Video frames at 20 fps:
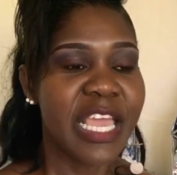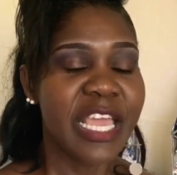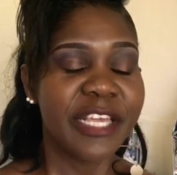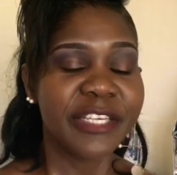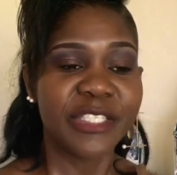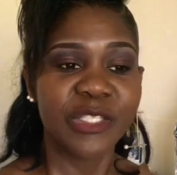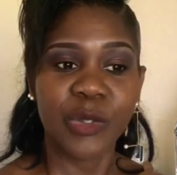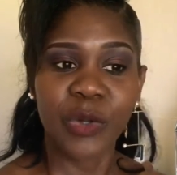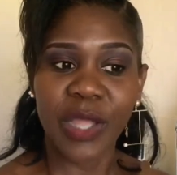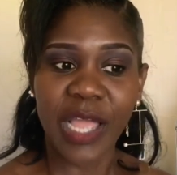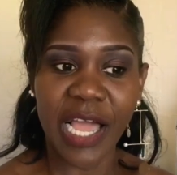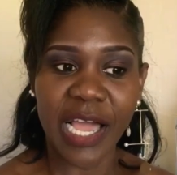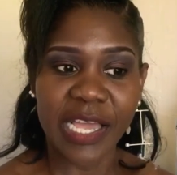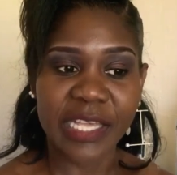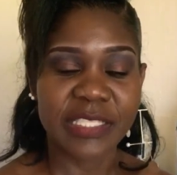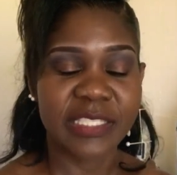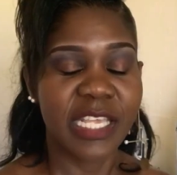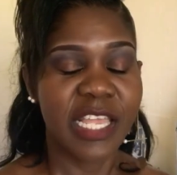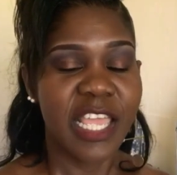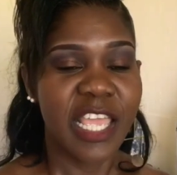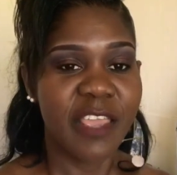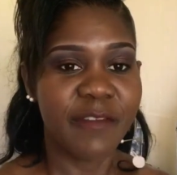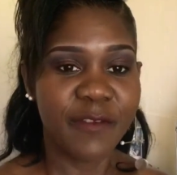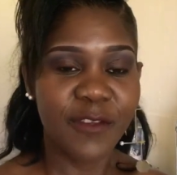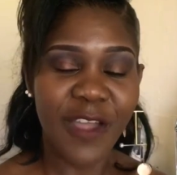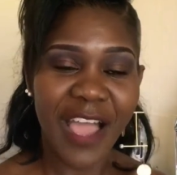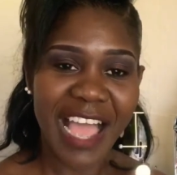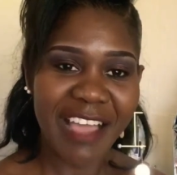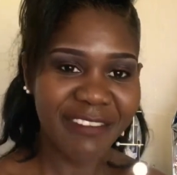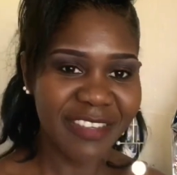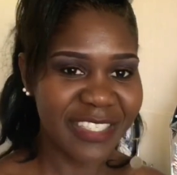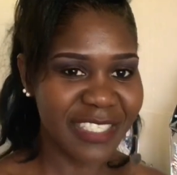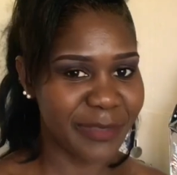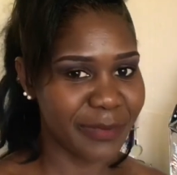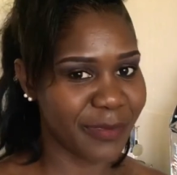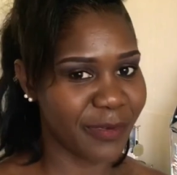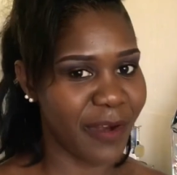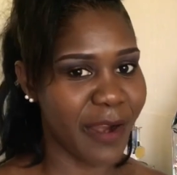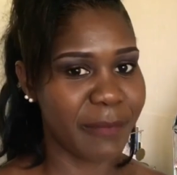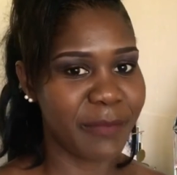So guys, if you haven't
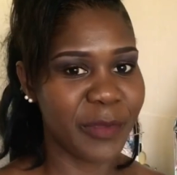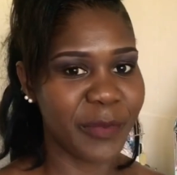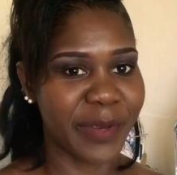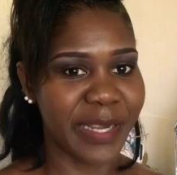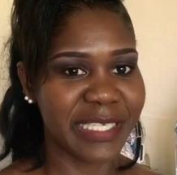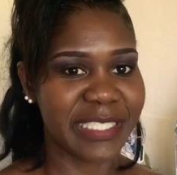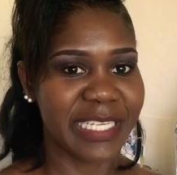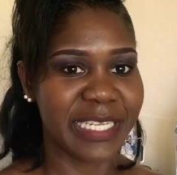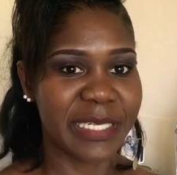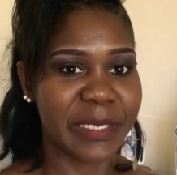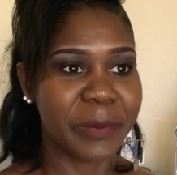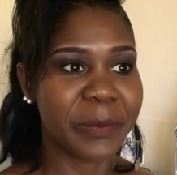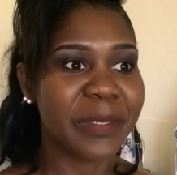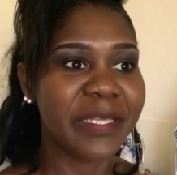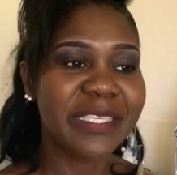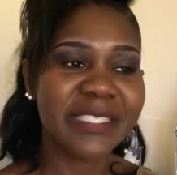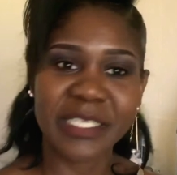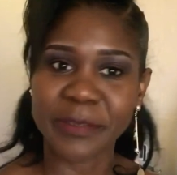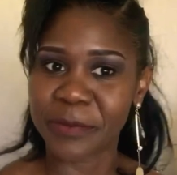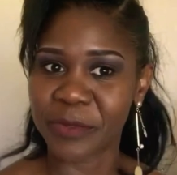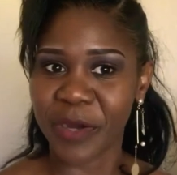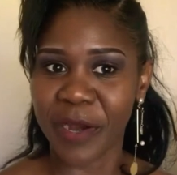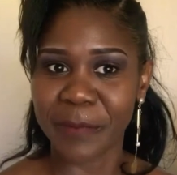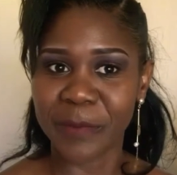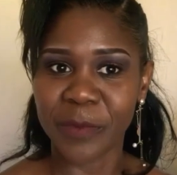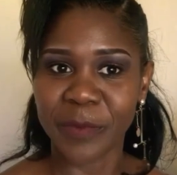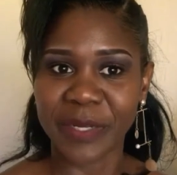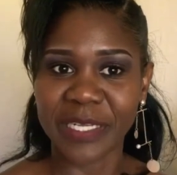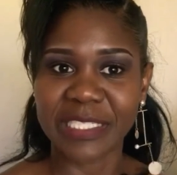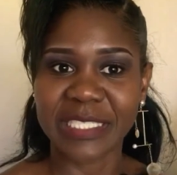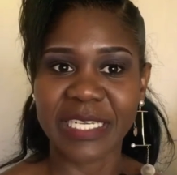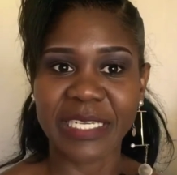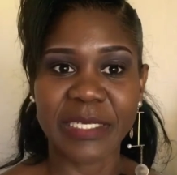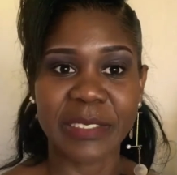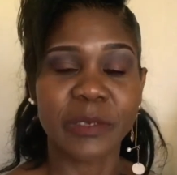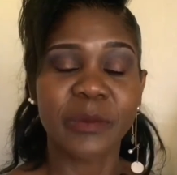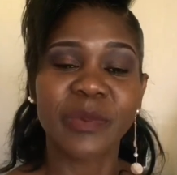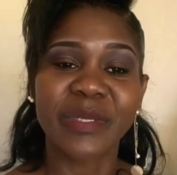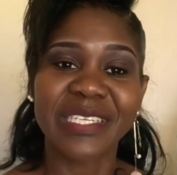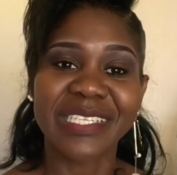subscribed to my channel, please subscribe to my channel.
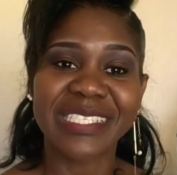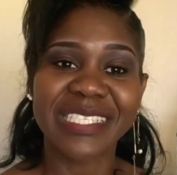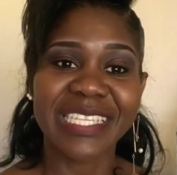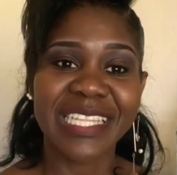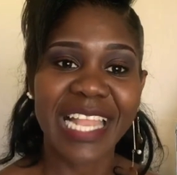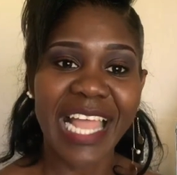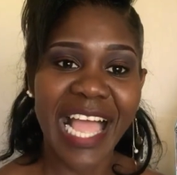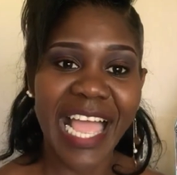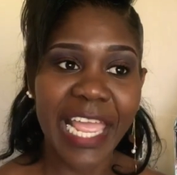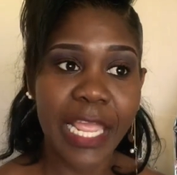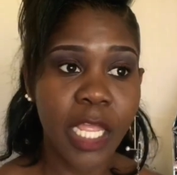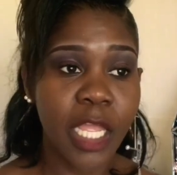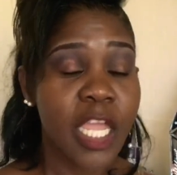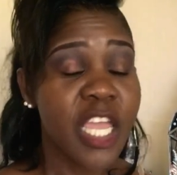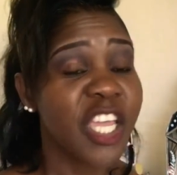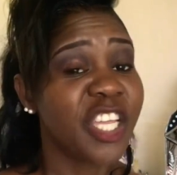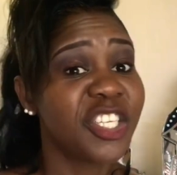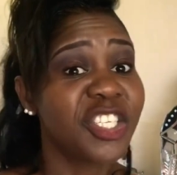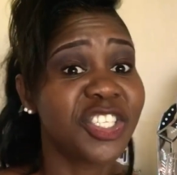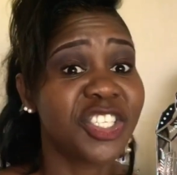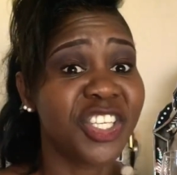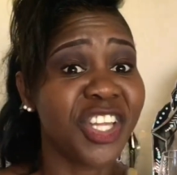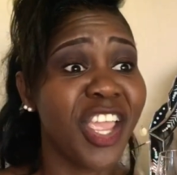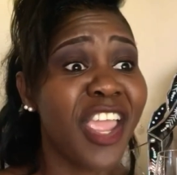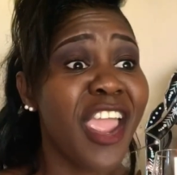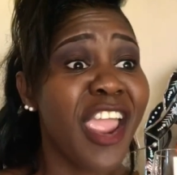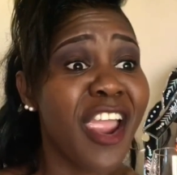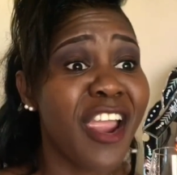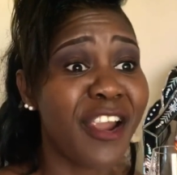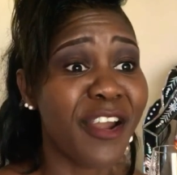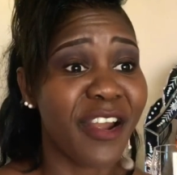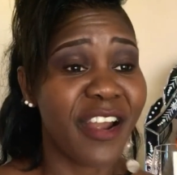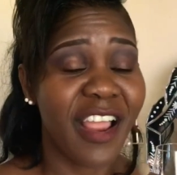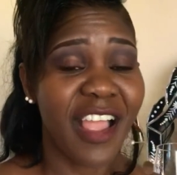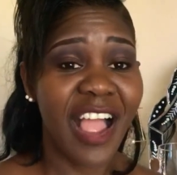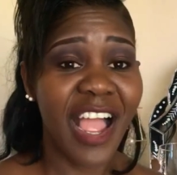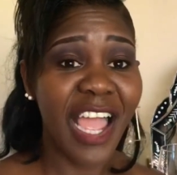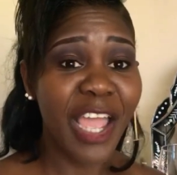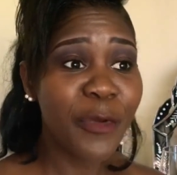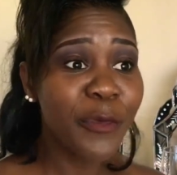Please like, share.
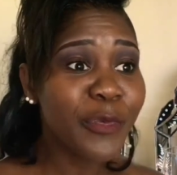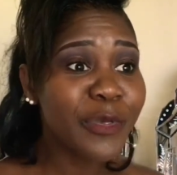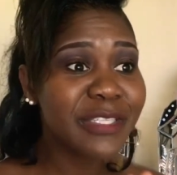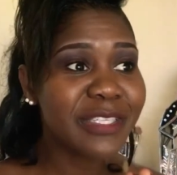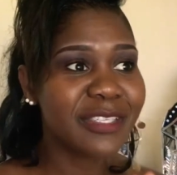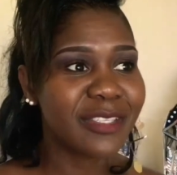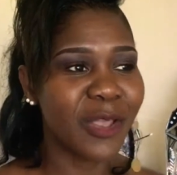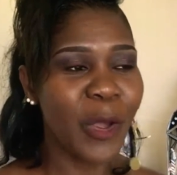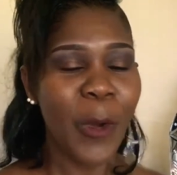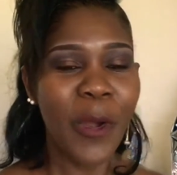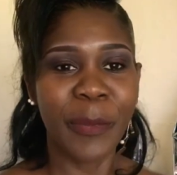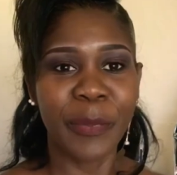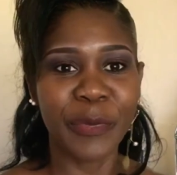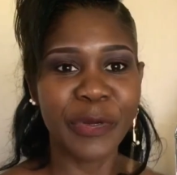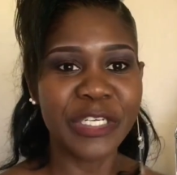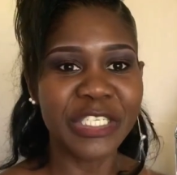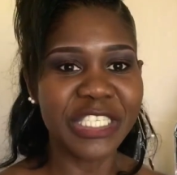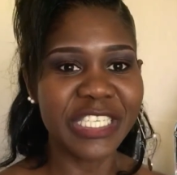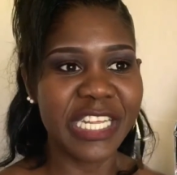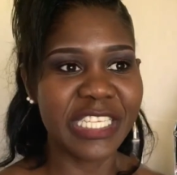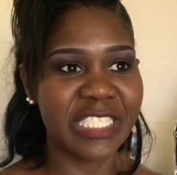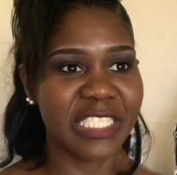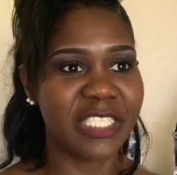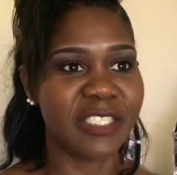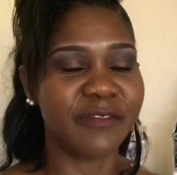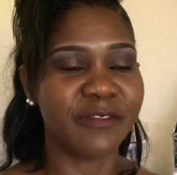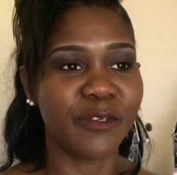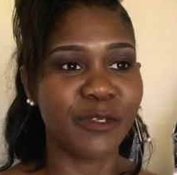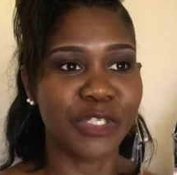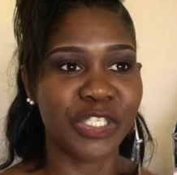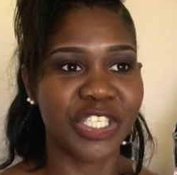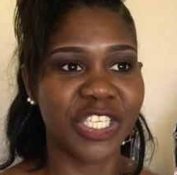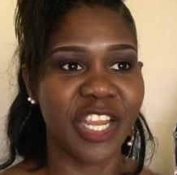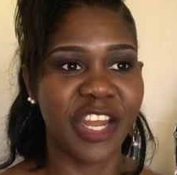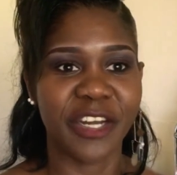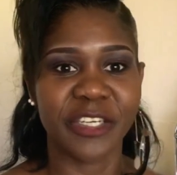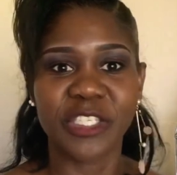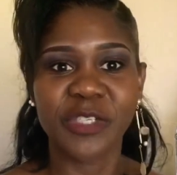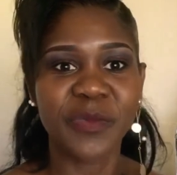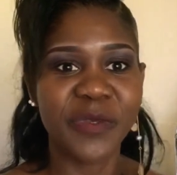I would so appreciate it if you
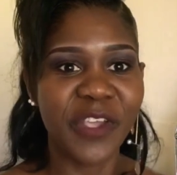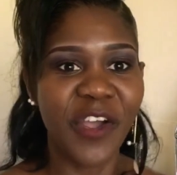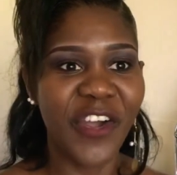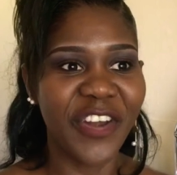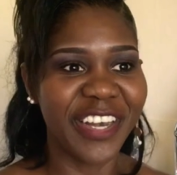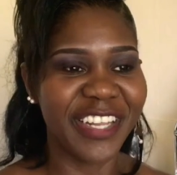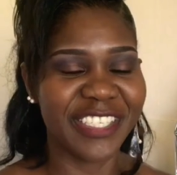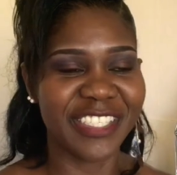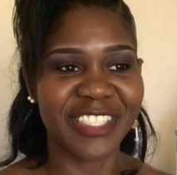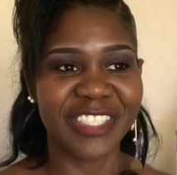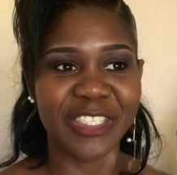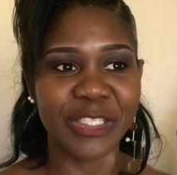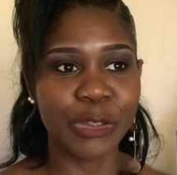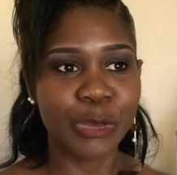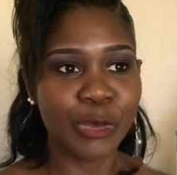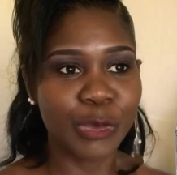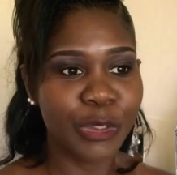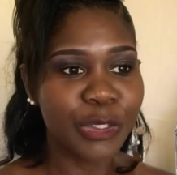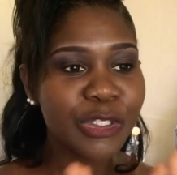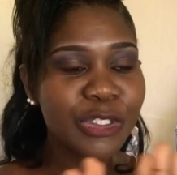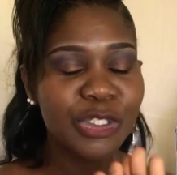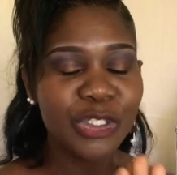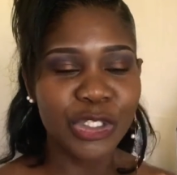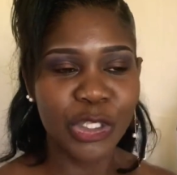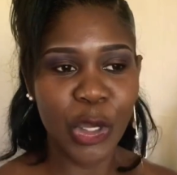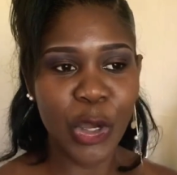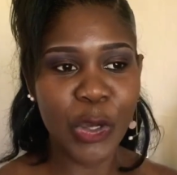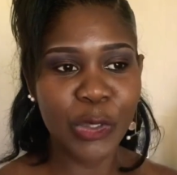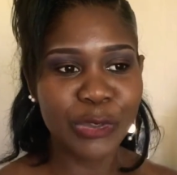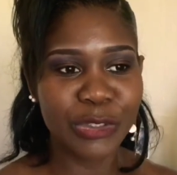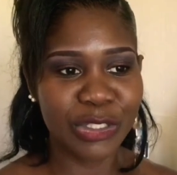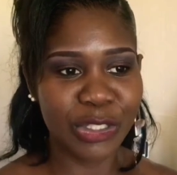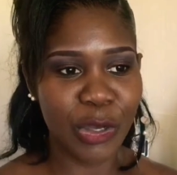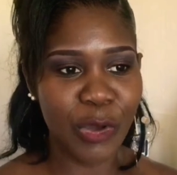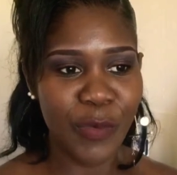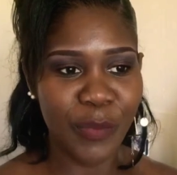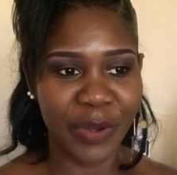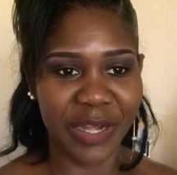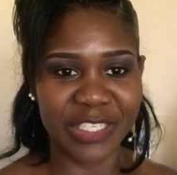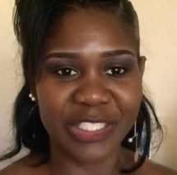share, to be honest to you,
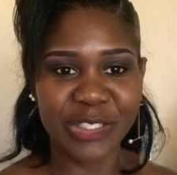so much.